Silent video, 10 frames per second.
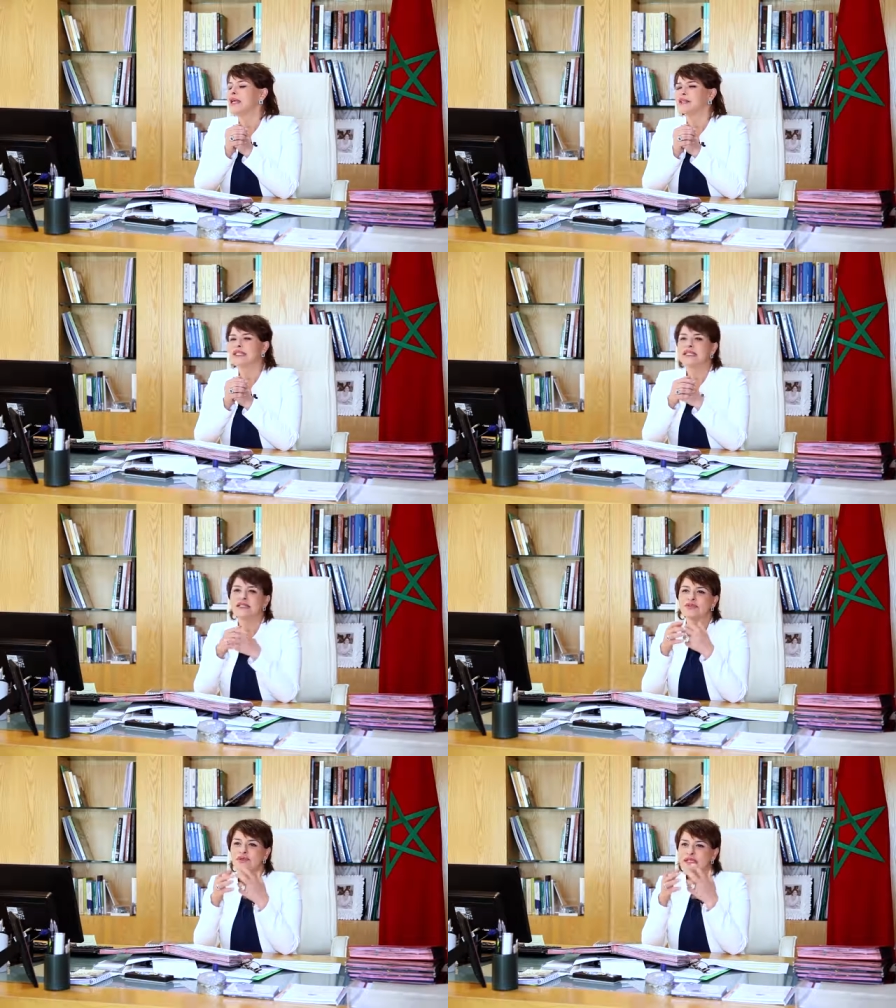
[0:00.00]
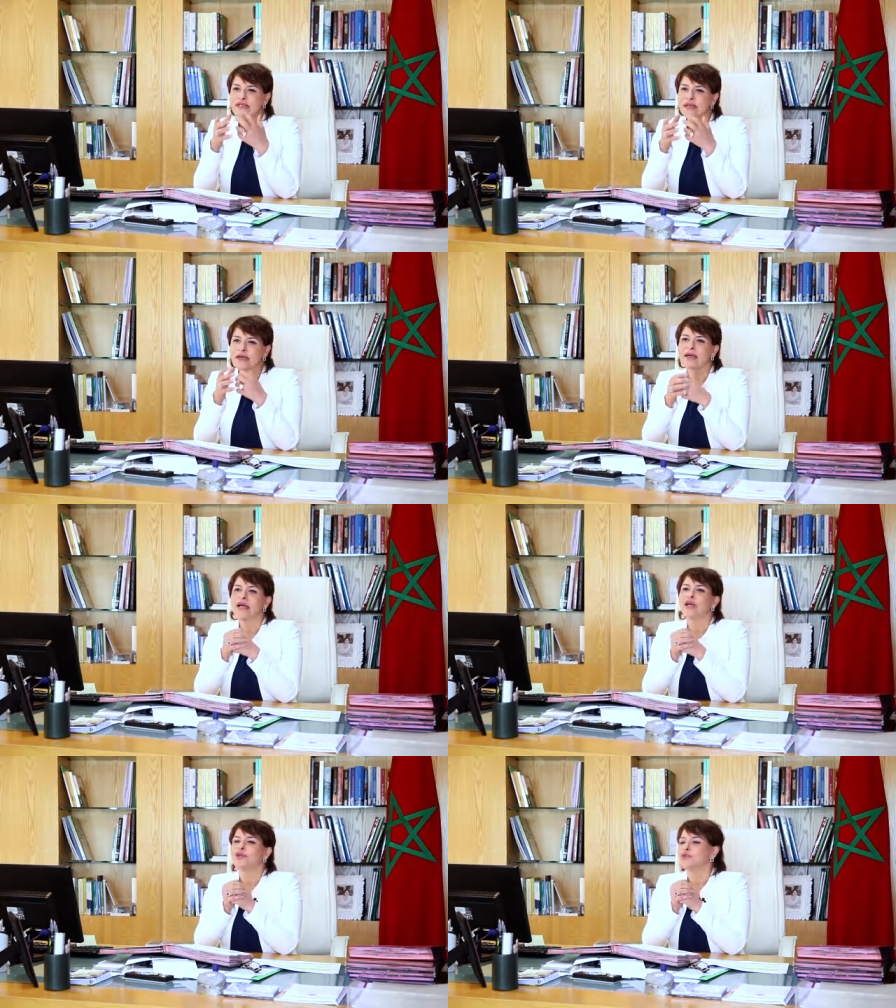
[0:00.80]
dealing with the
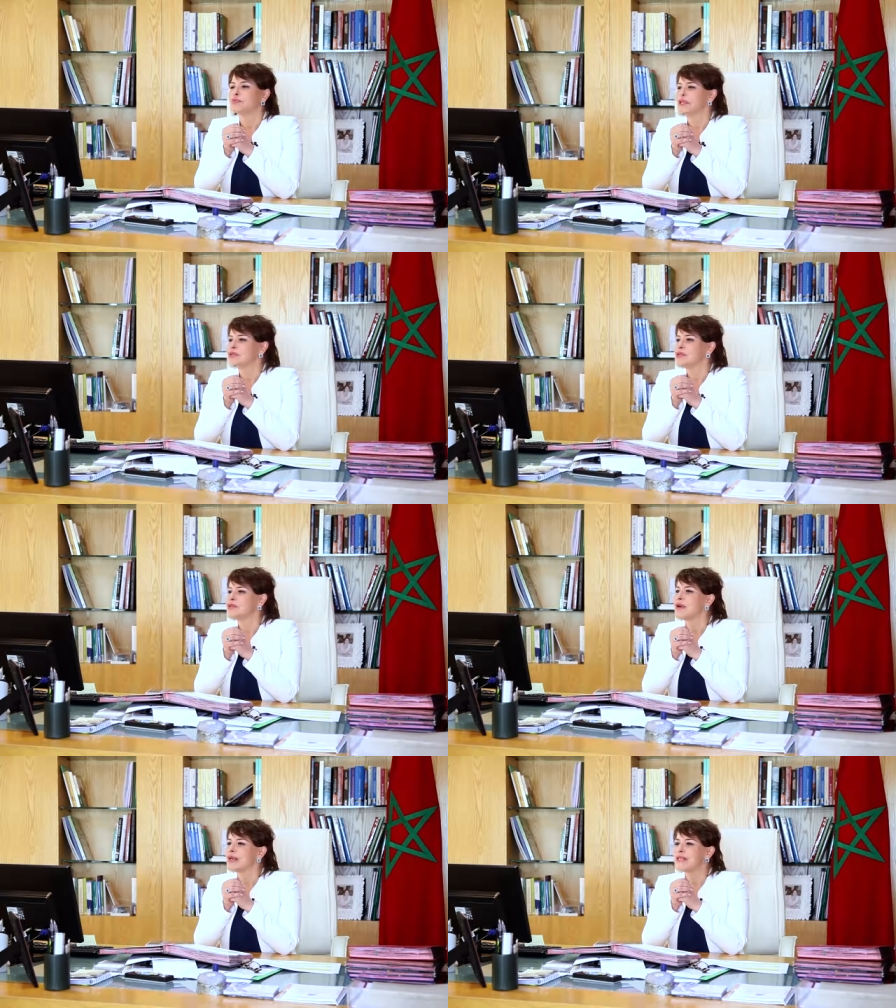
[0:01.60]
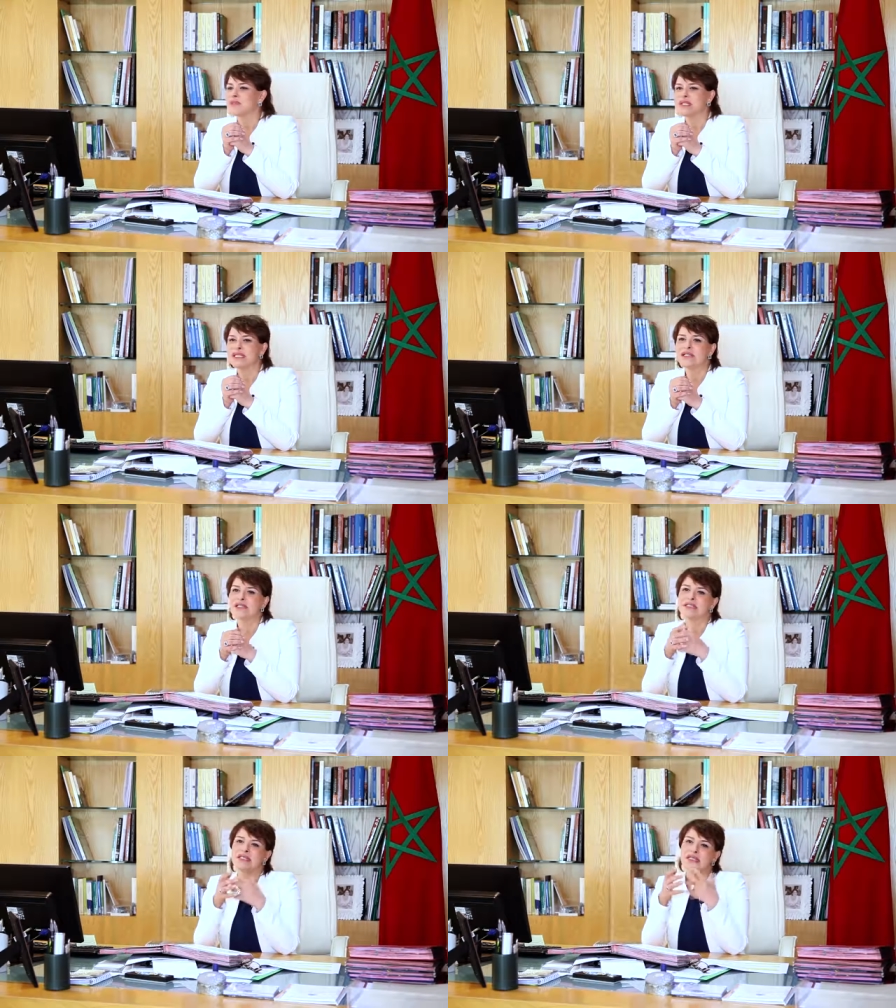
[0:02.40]
human rights,
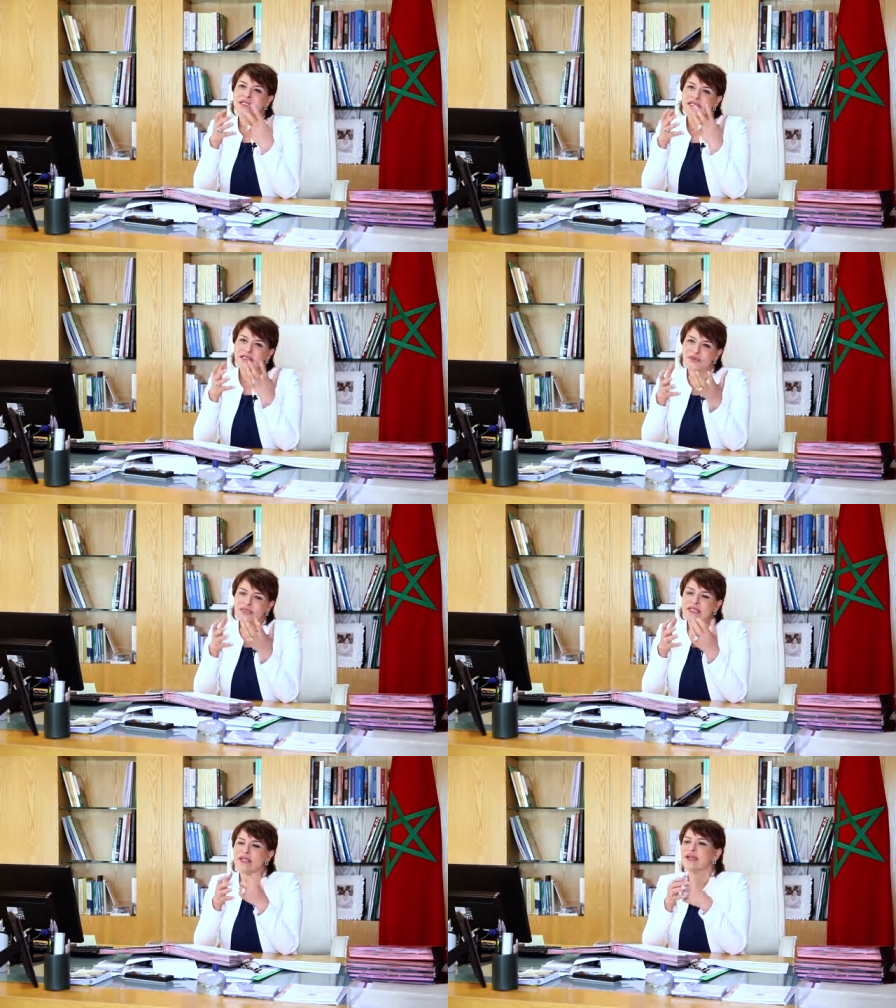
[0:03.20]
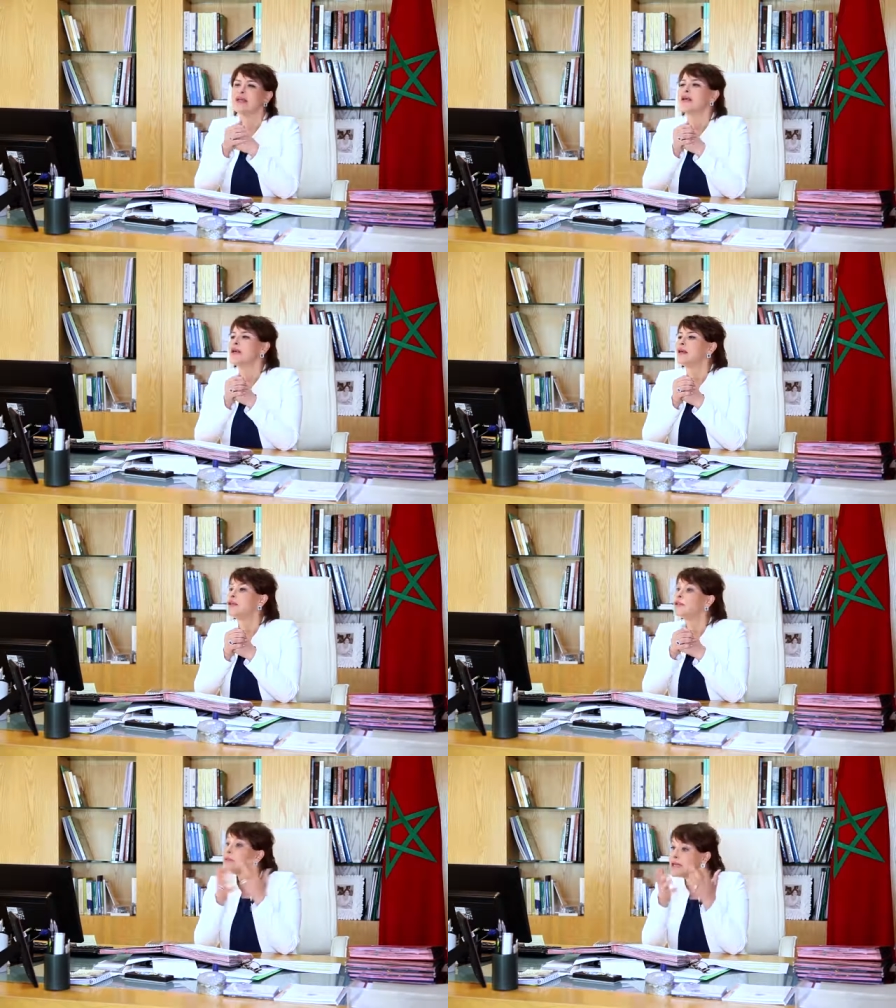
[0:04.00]
being dealing with the
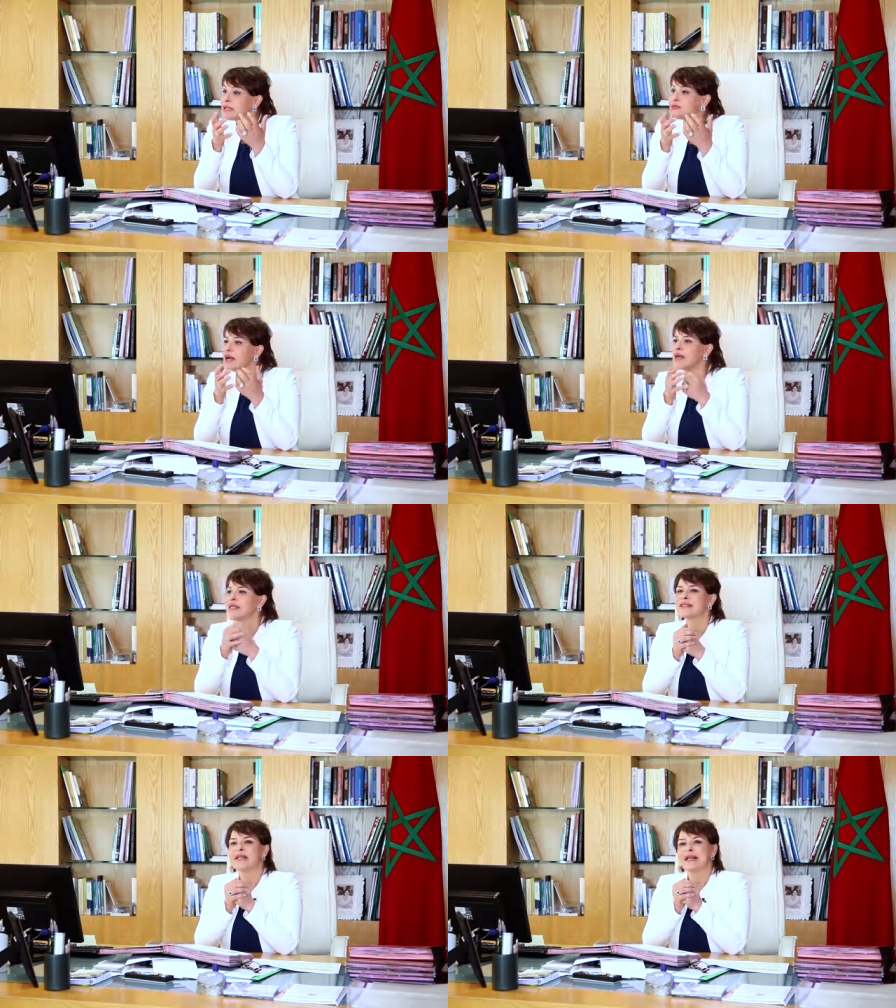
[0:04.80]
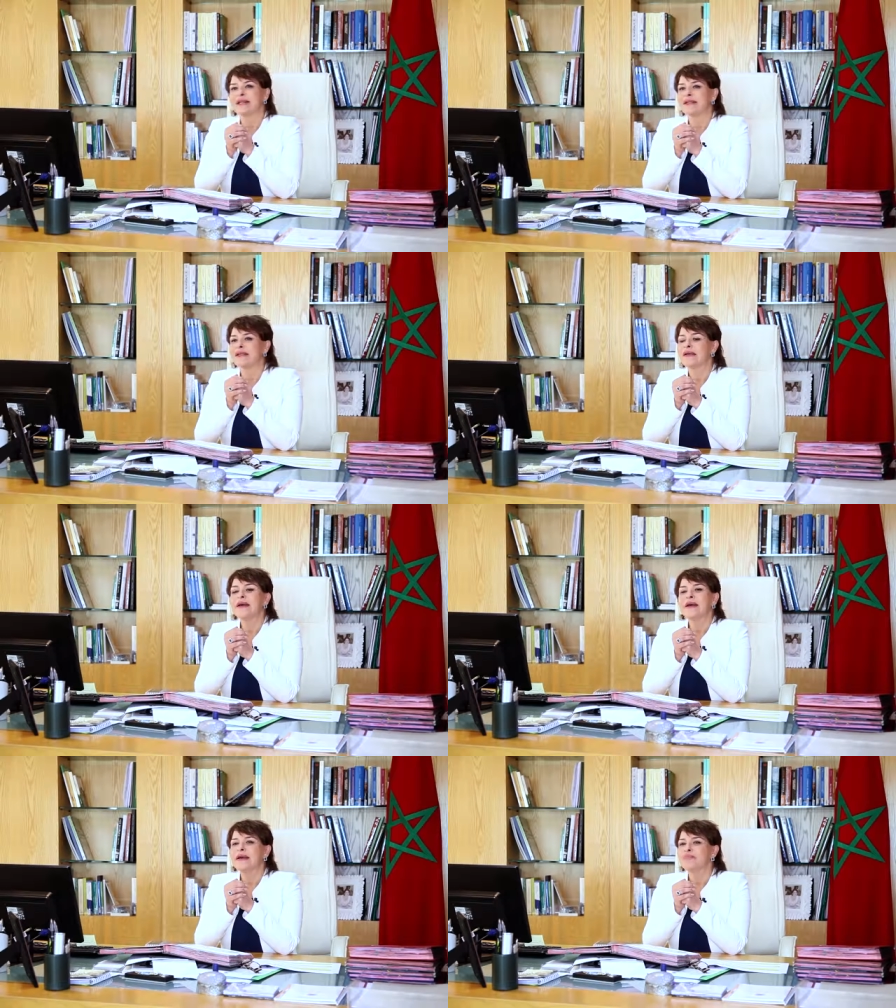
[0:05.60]
women rights, and
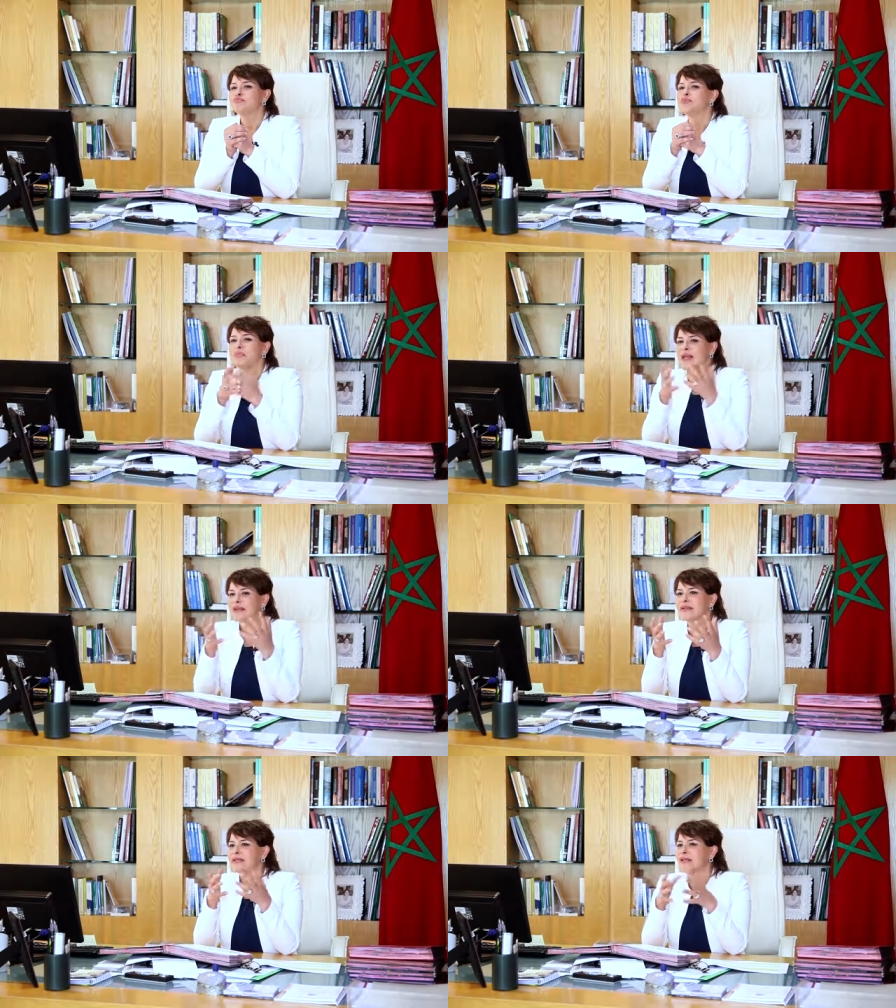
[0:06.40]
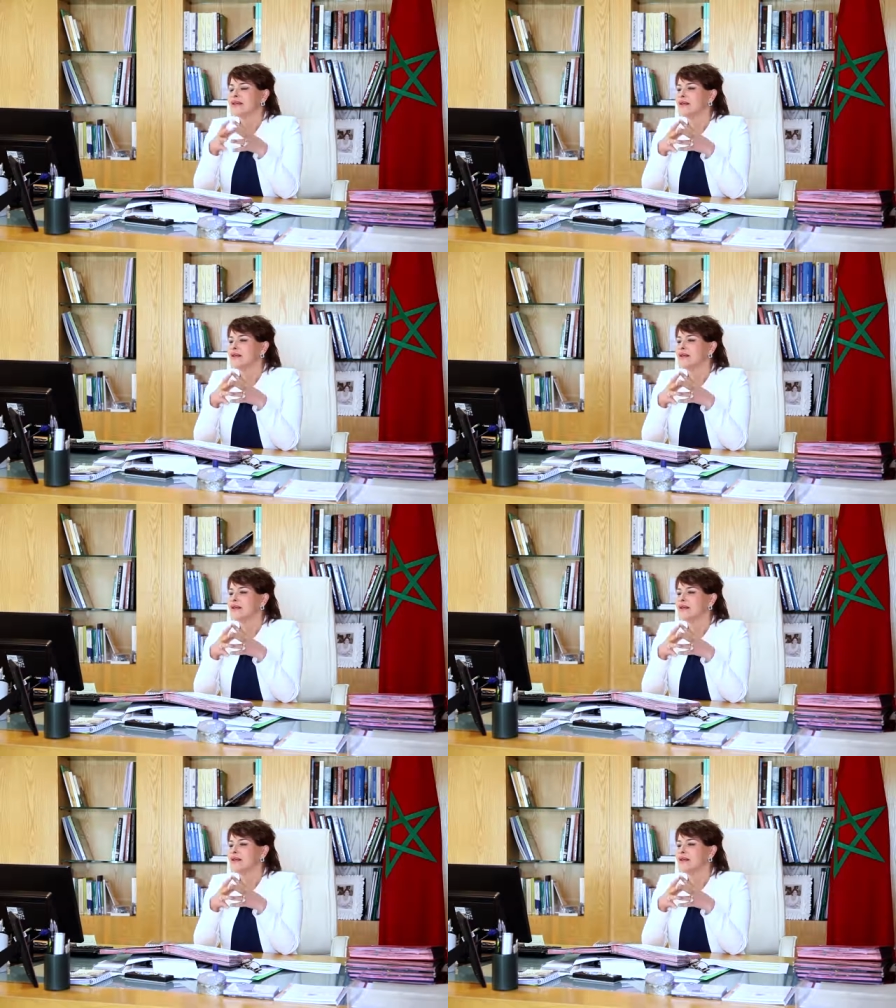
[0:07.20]
preparing